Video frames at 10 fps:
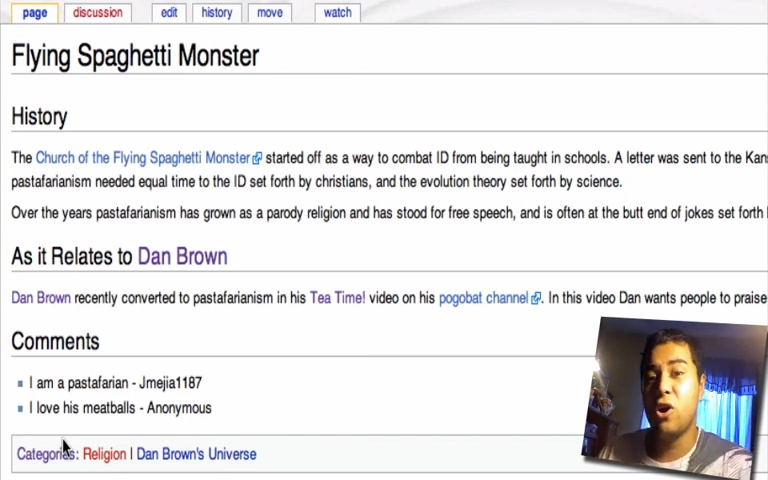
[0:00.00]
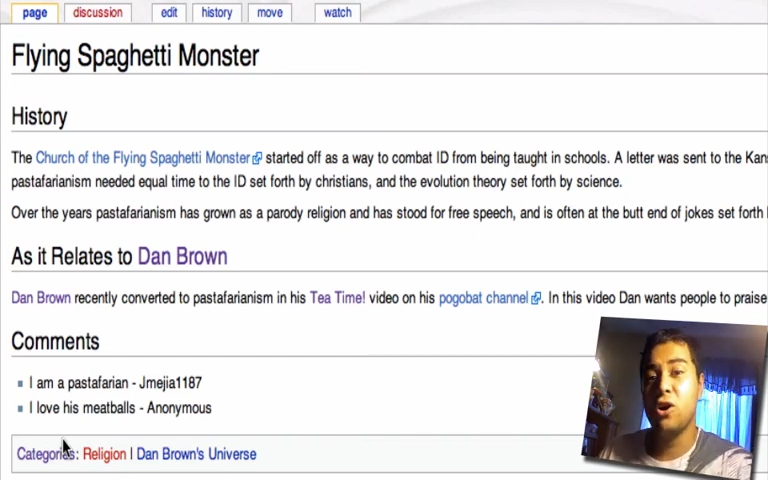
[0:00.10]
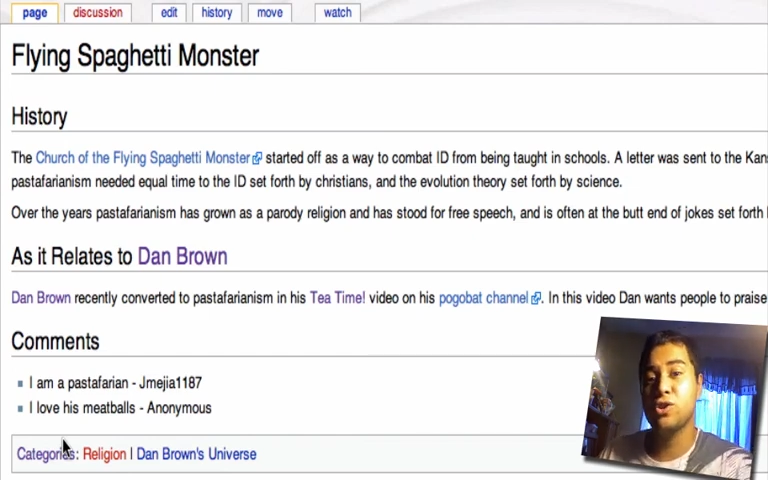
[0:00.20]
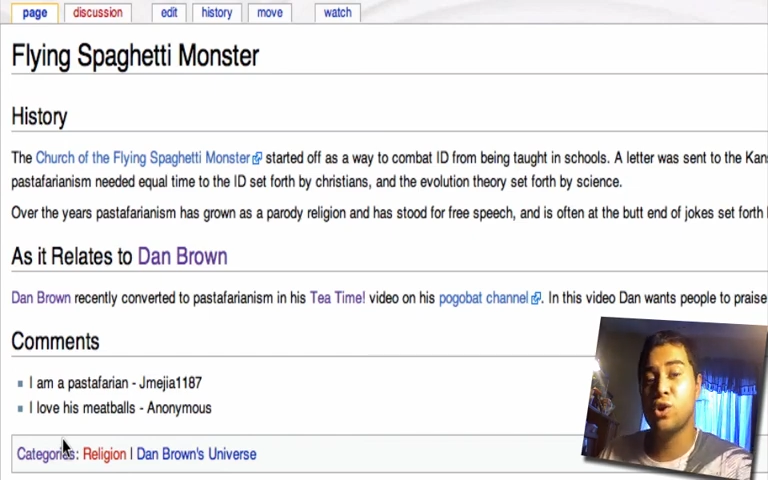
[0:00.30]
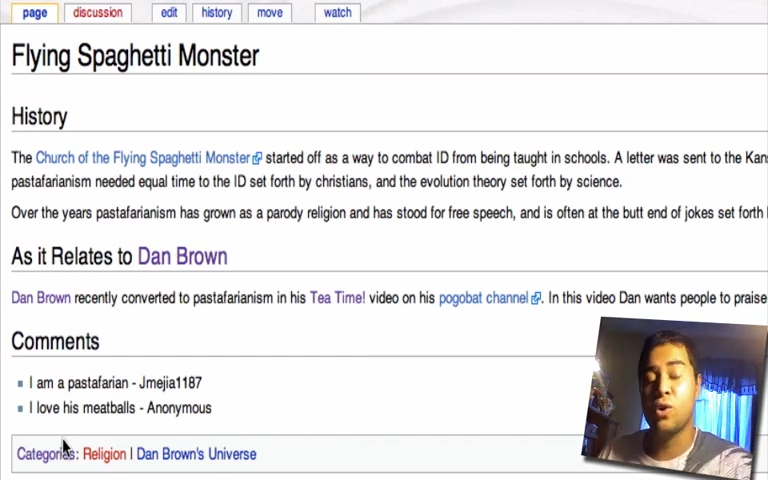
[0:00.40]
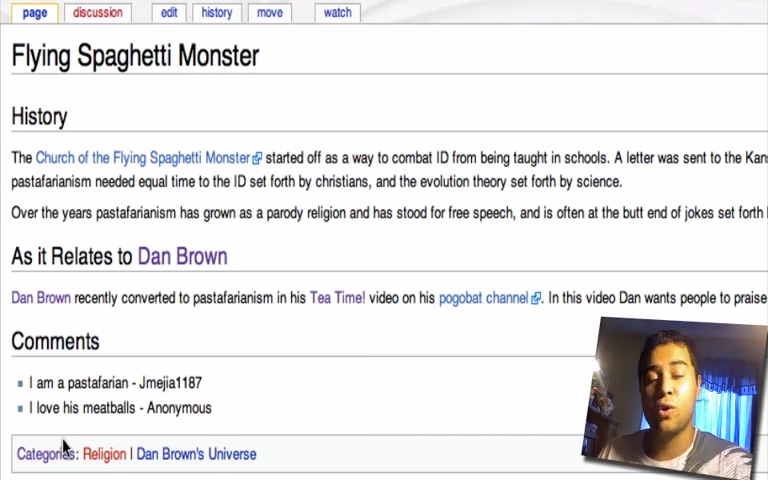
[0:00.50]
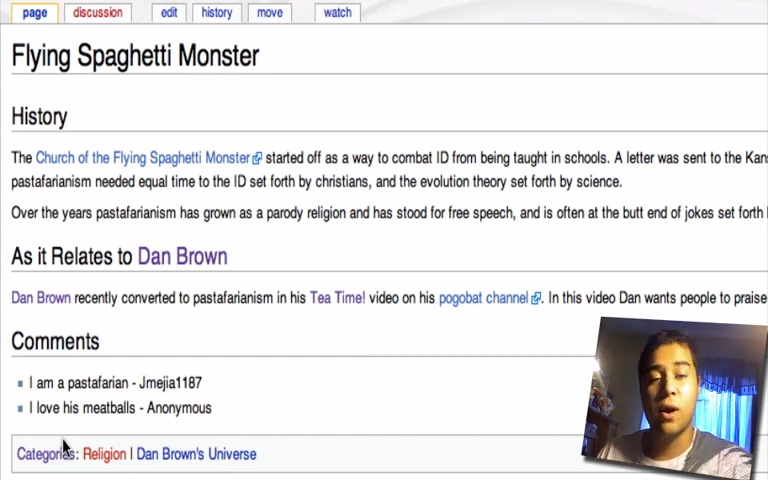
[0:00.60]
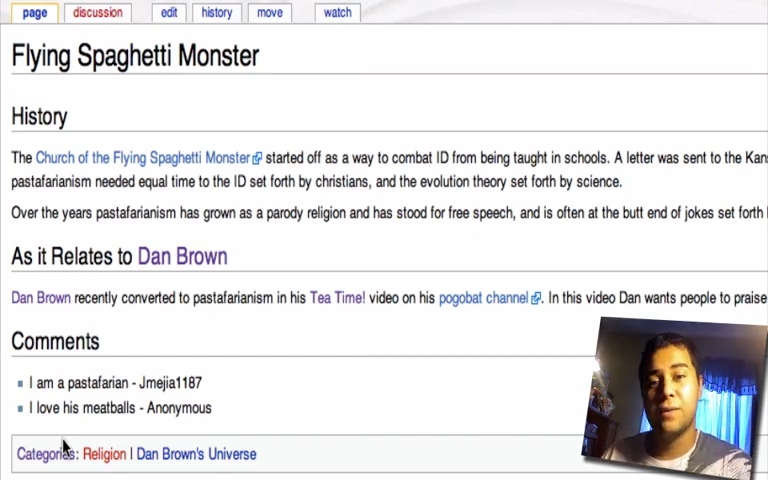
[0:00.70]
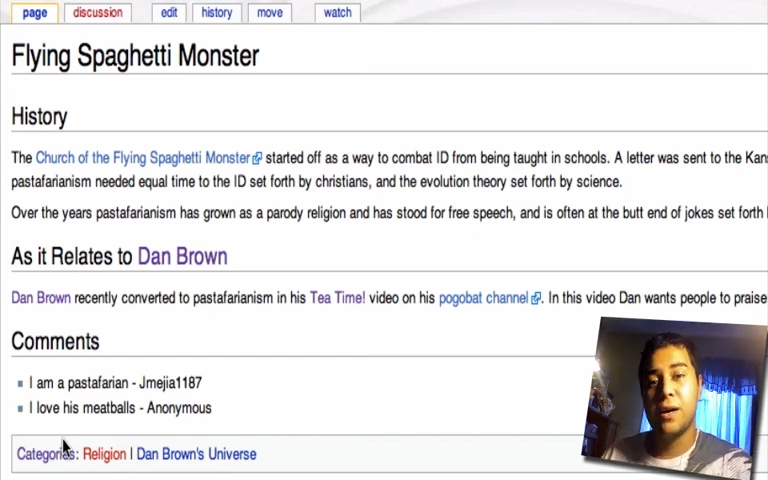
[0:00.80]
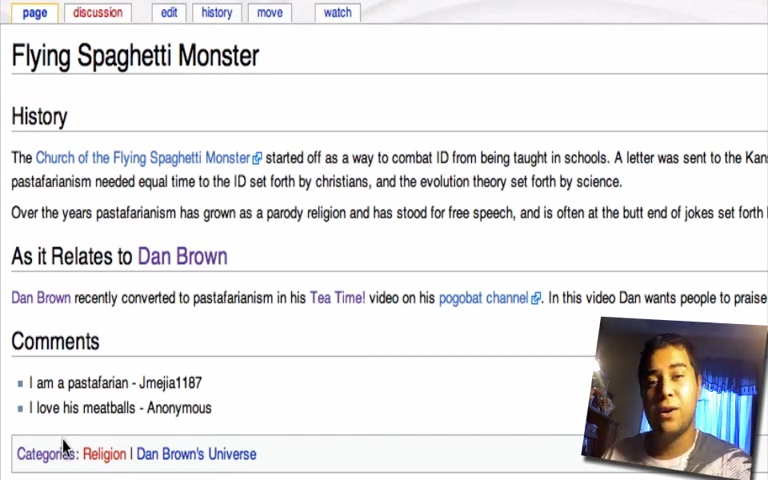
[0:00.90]
Also,
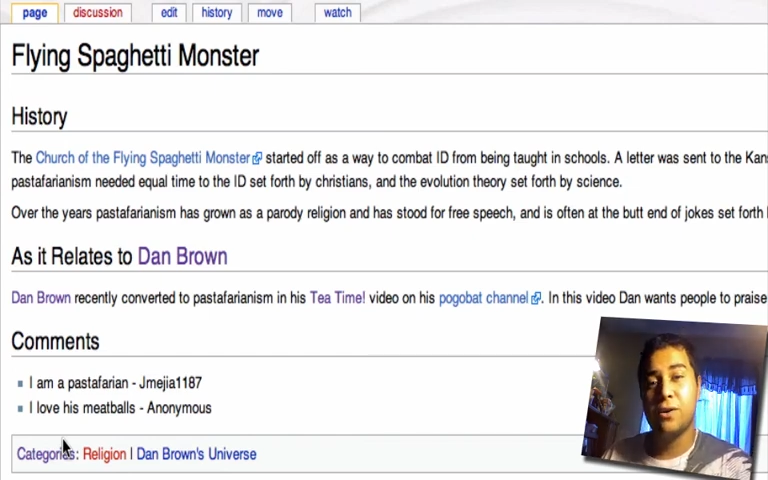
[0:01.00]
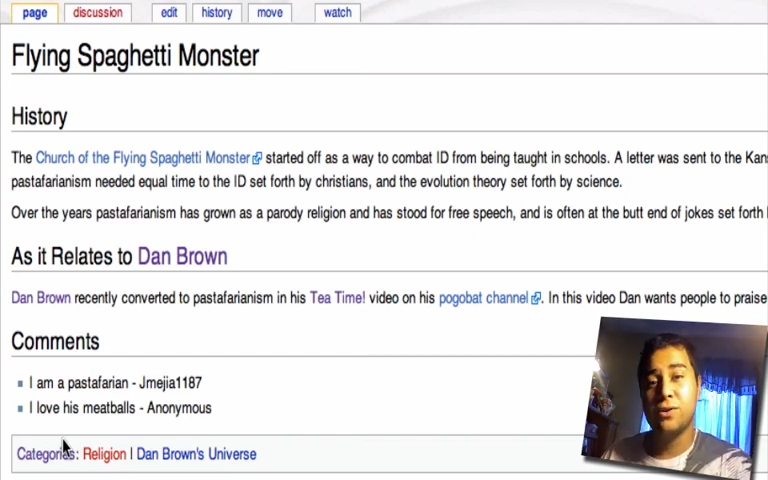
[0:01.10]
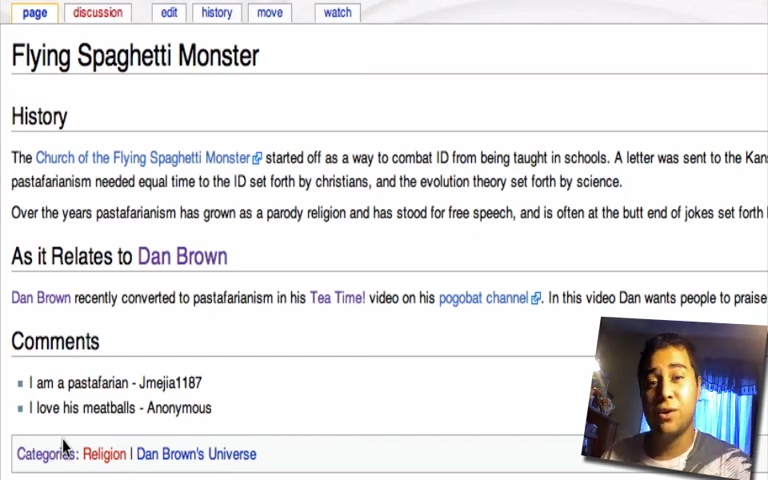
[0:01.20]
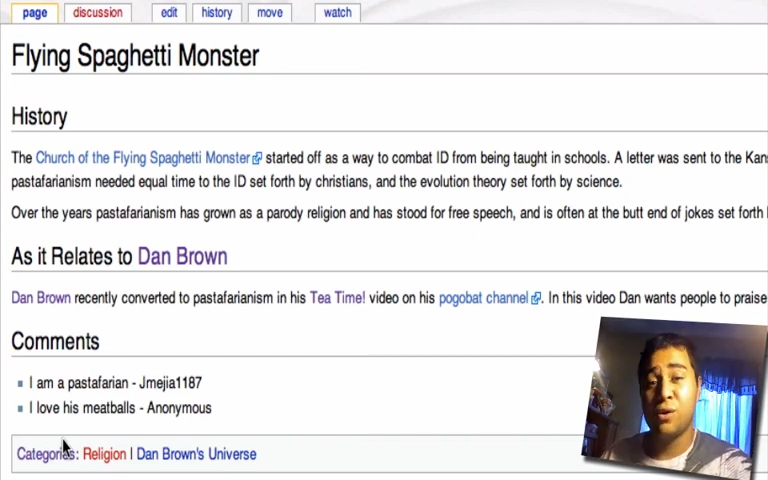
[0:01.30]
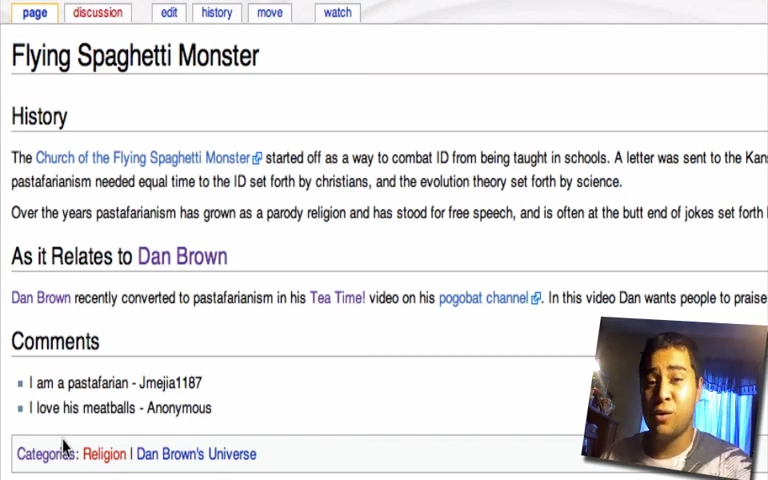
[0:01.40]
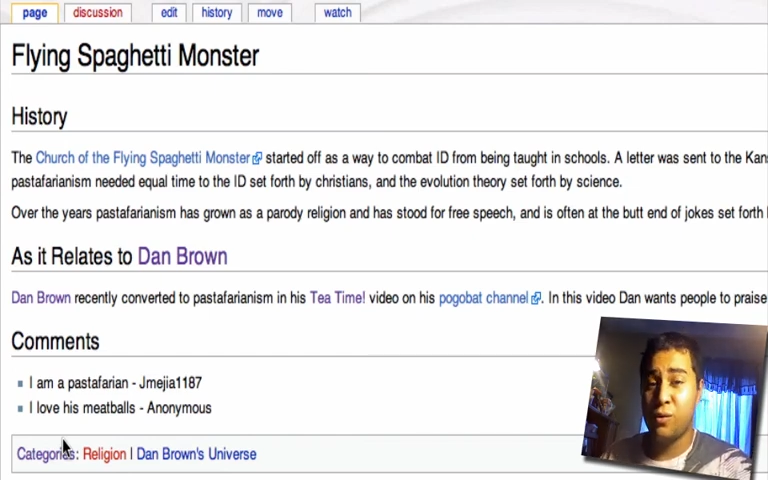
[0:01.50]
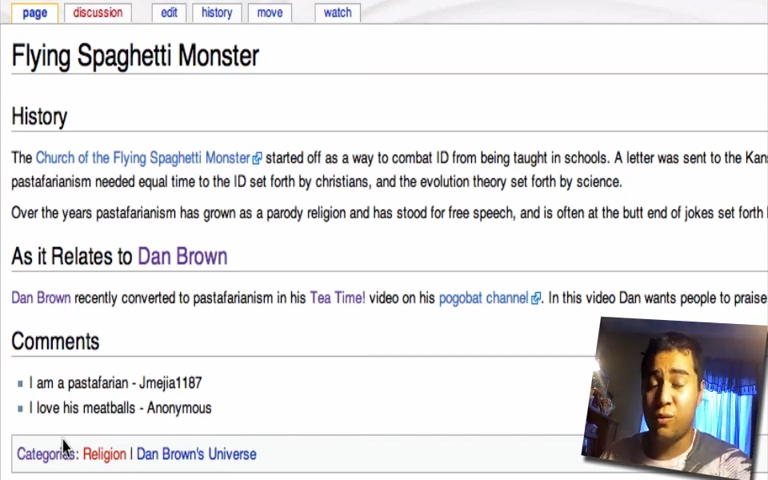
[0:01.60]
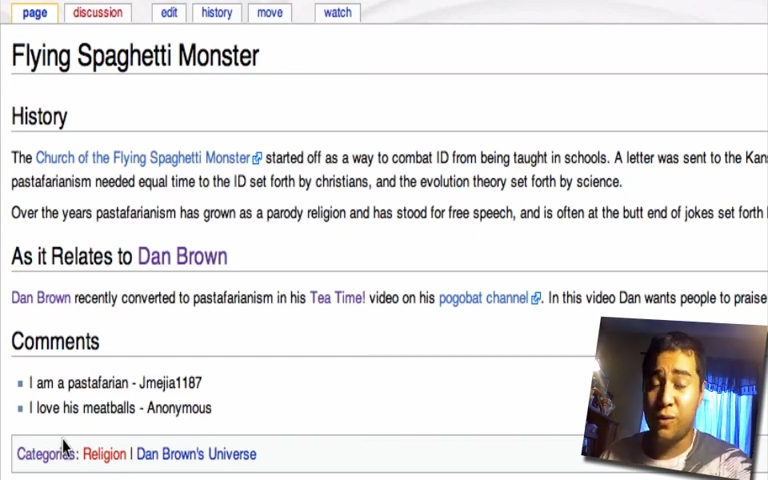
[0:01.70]
I also